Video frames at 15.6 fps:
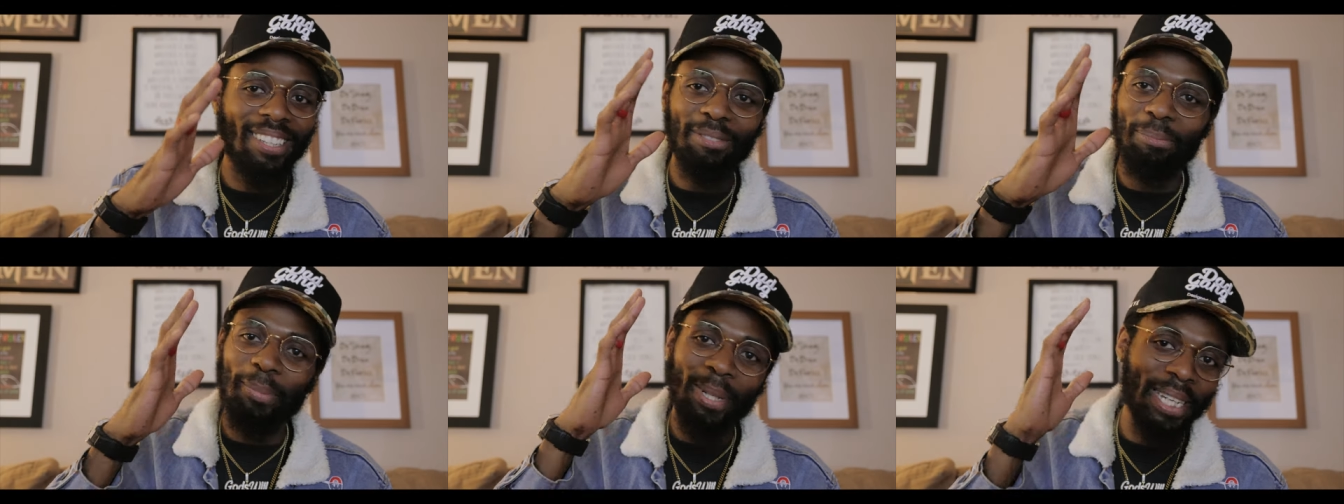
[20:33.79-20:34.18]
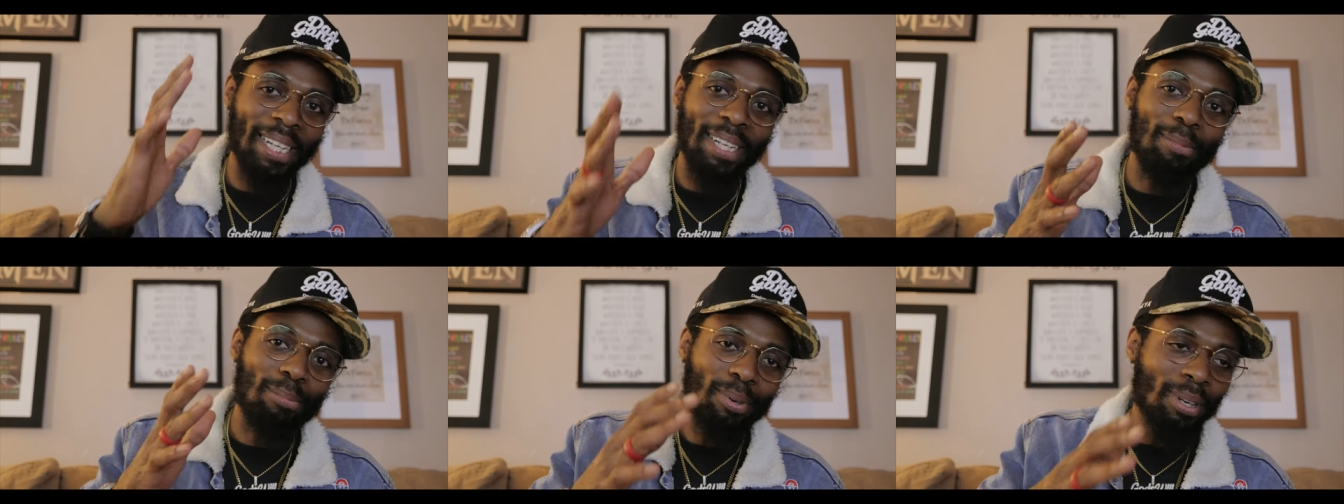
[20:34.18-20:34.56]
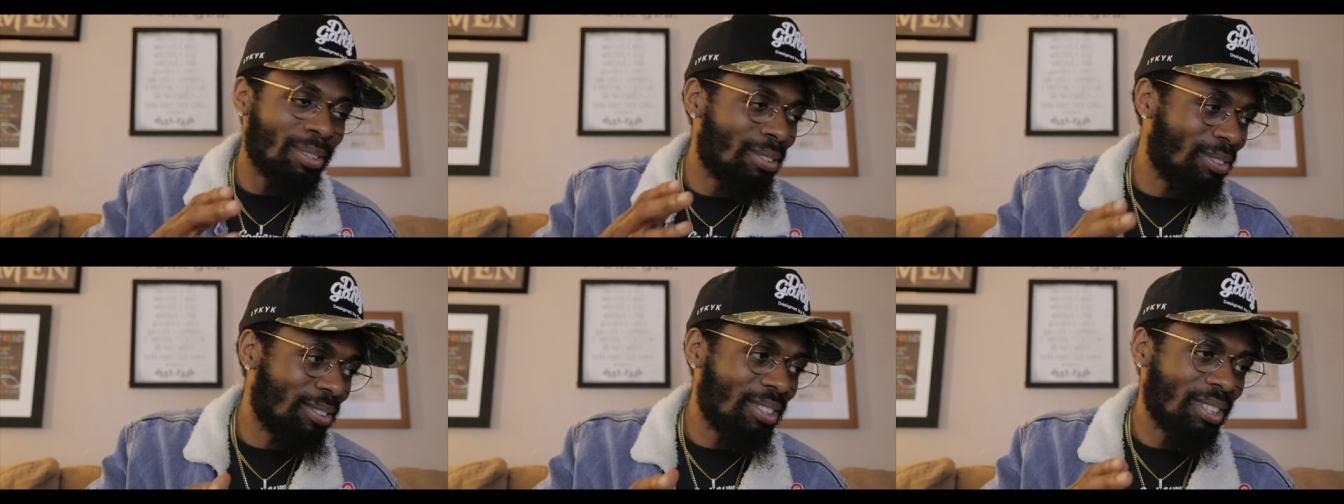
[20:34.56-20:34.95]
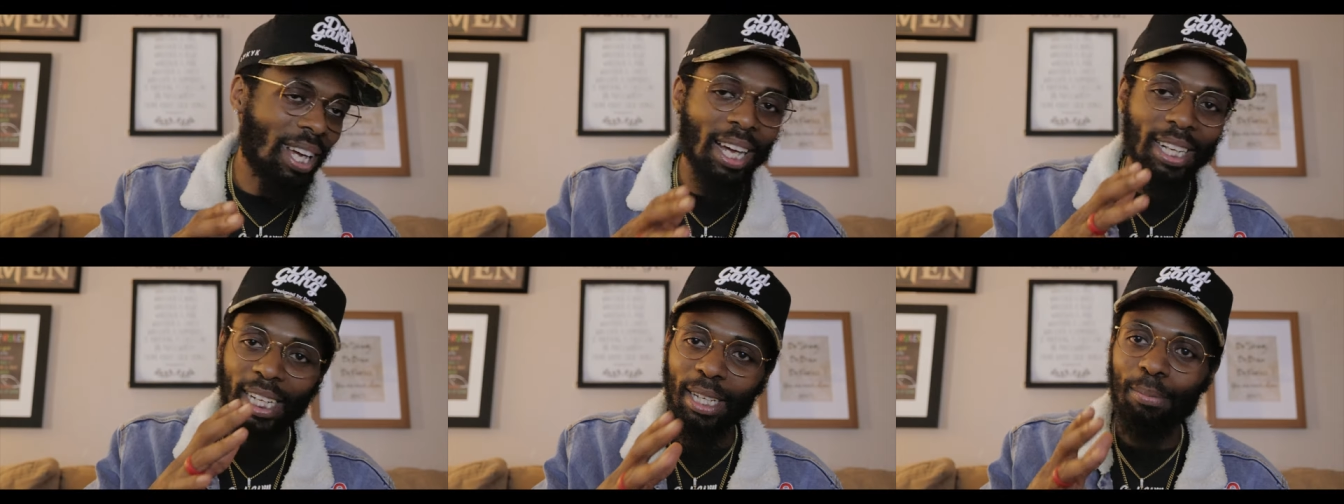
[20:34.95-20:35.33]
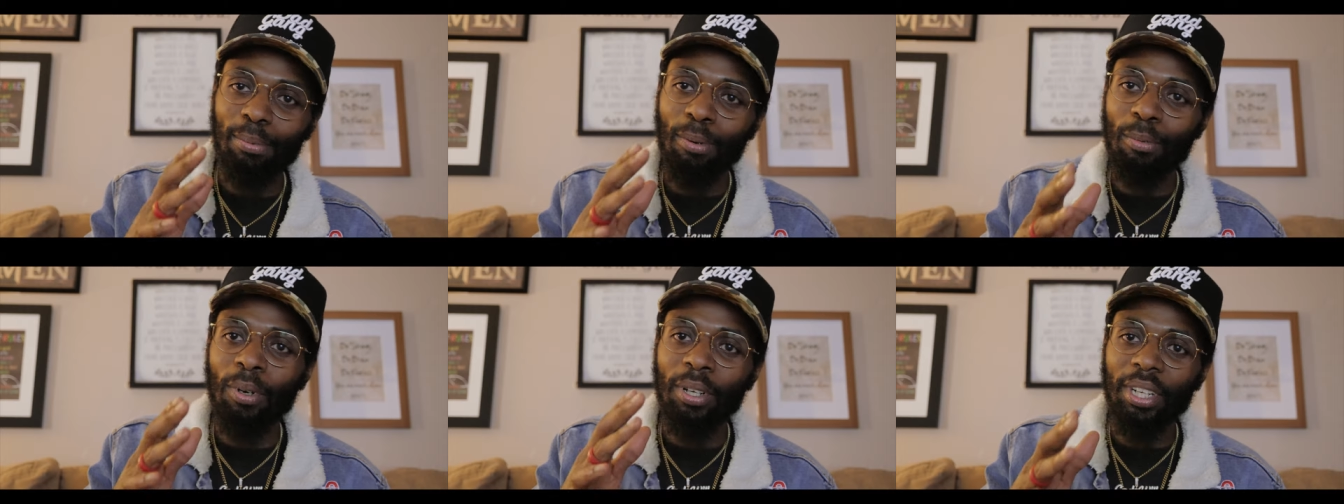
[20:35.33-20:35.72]
man, brothers, I keep
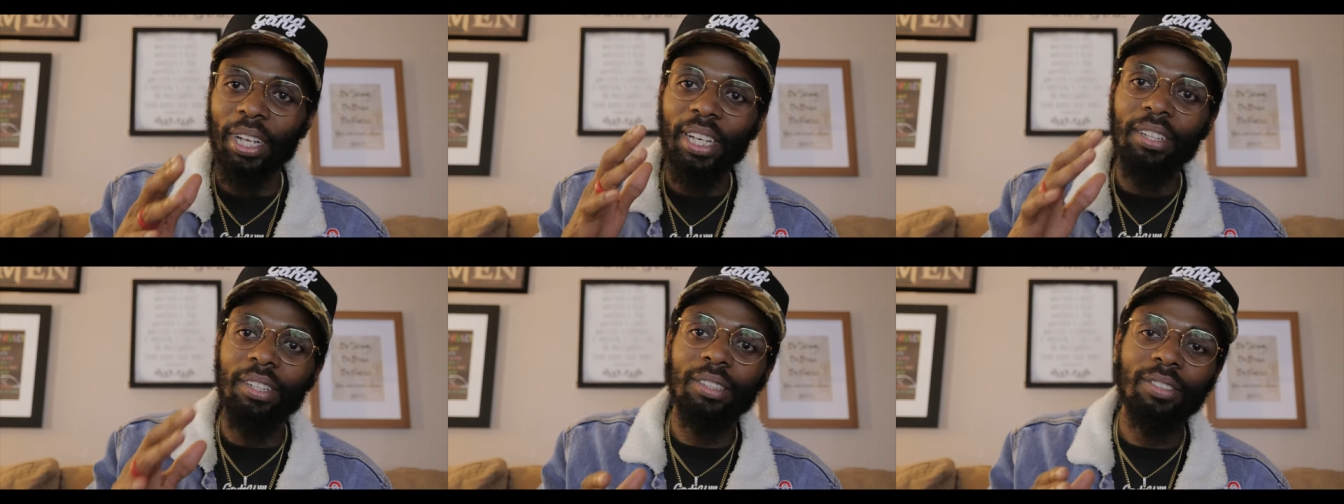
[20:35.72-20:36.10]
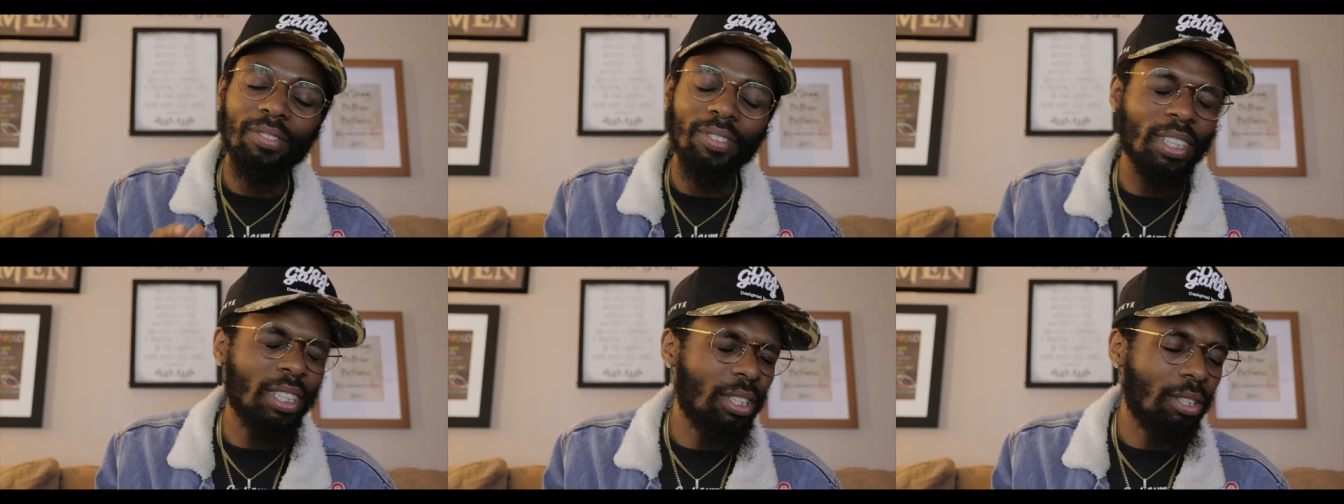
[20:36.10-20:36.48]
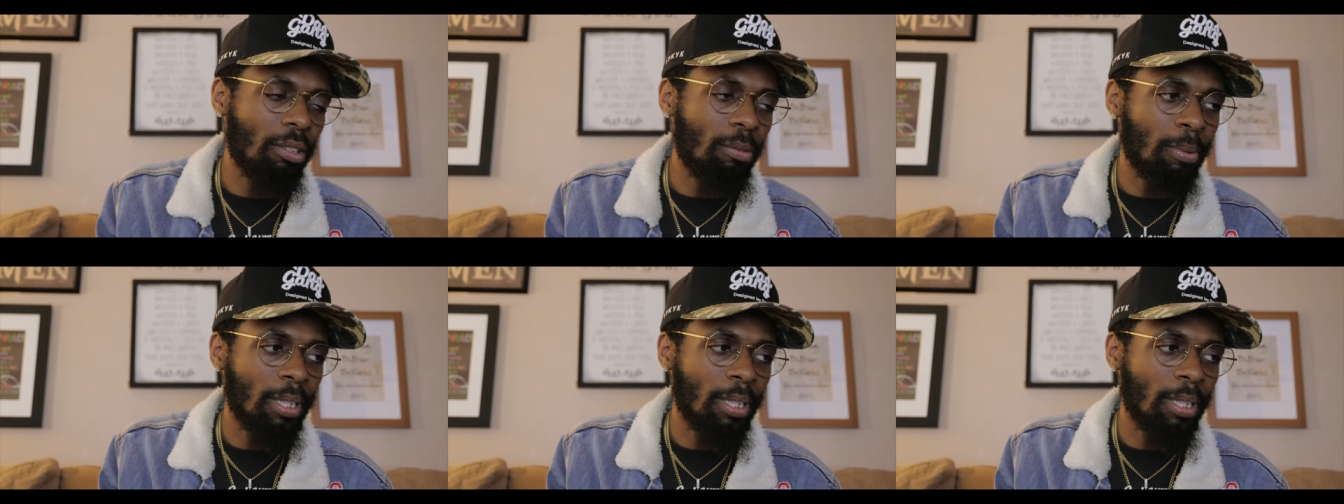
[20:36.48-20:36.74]
on wanting to end this video,